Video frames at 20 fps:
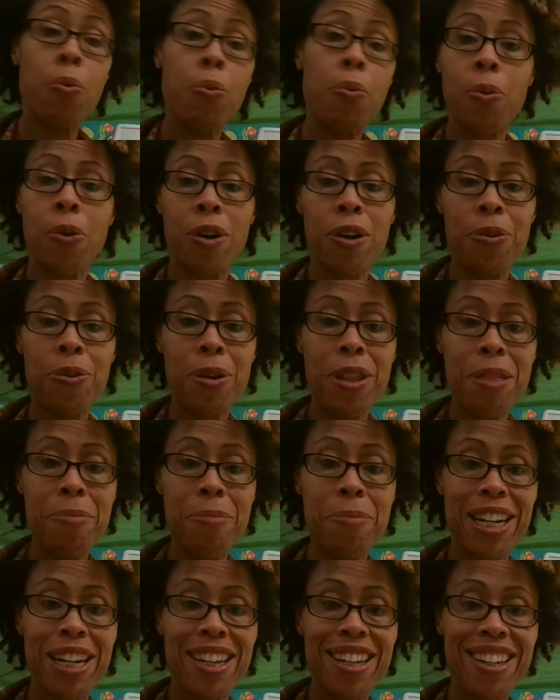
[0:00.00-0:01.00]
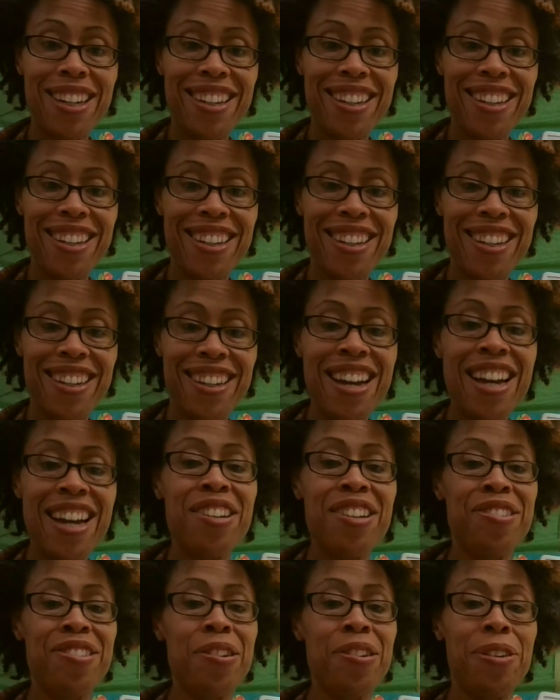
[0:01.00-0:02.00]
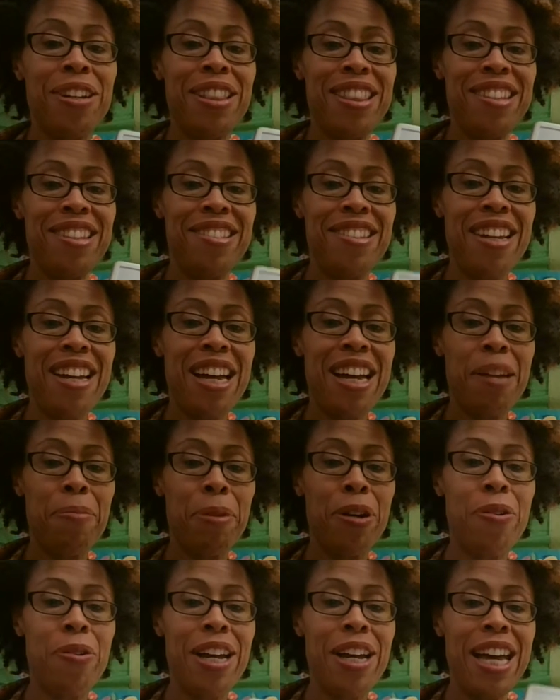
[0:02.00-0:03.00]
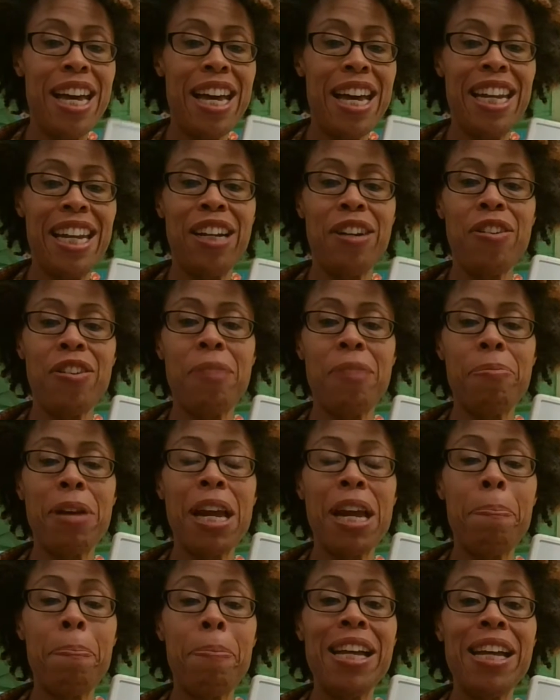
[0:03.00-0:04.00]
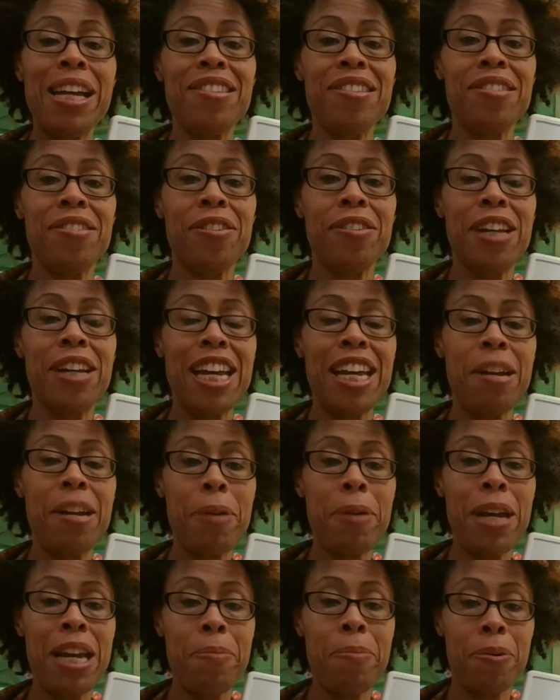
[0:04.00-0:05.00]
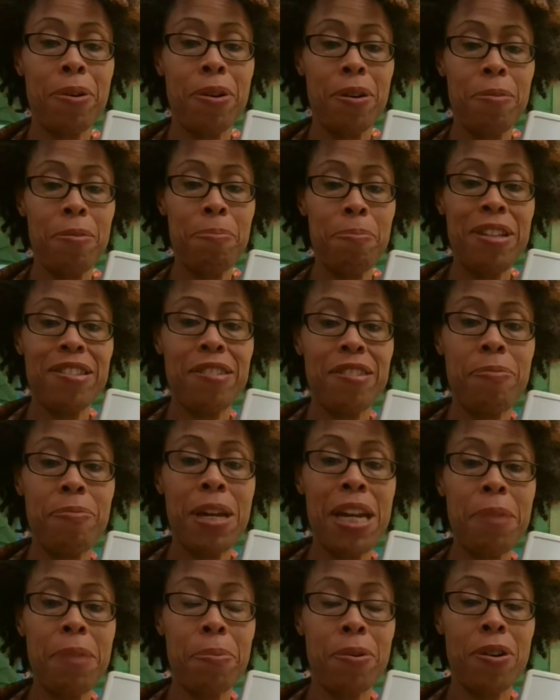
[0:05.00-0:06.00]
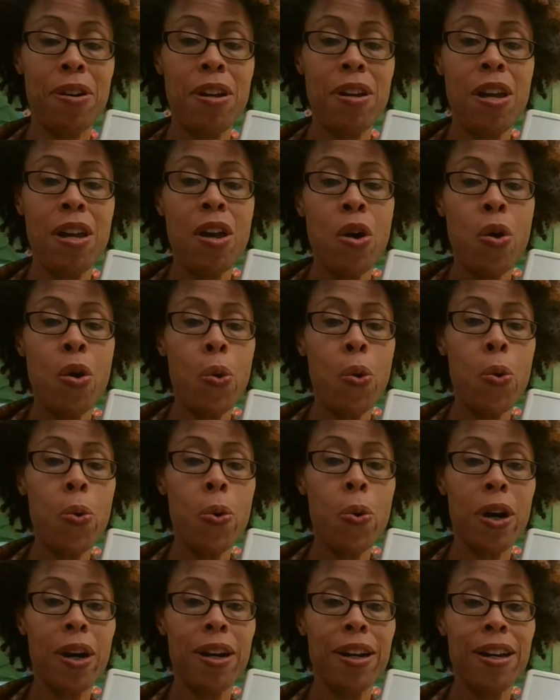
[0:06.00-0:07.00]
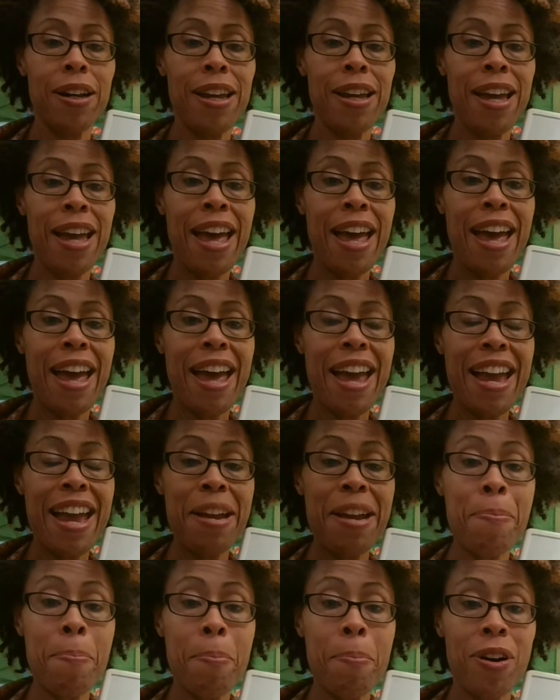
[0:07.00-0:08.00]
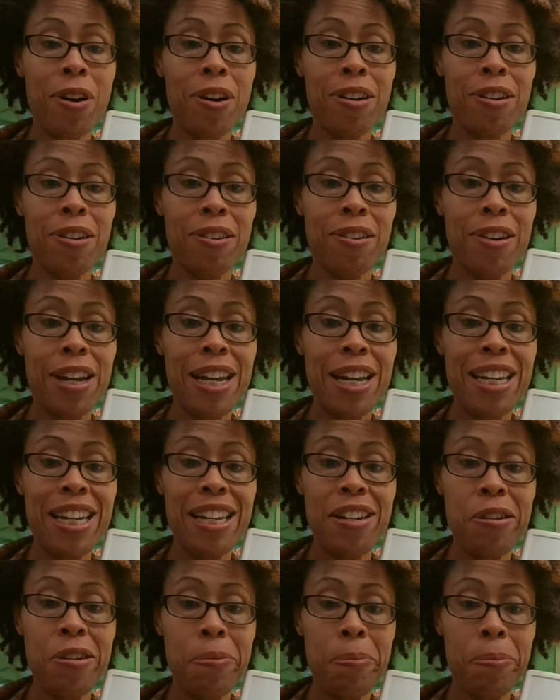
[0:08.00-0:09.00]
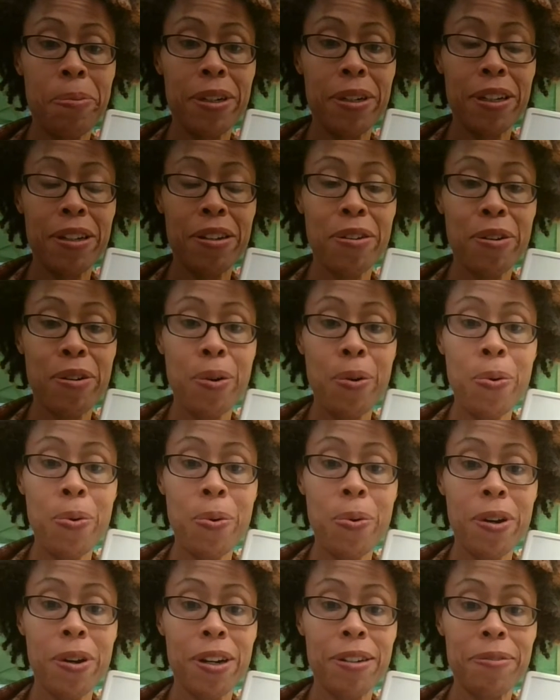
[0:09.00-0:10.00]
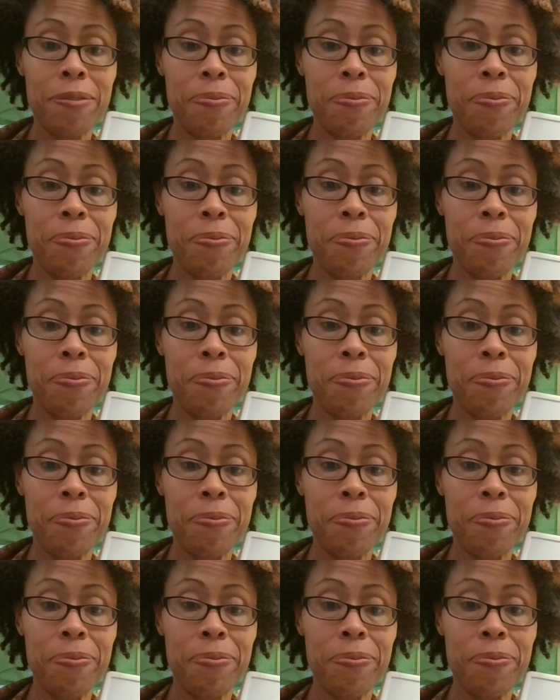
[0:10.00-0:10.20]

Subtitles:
work with me. So at this time, go ahead and grab a pencil and a piece of paper, or a marker and a notebook, or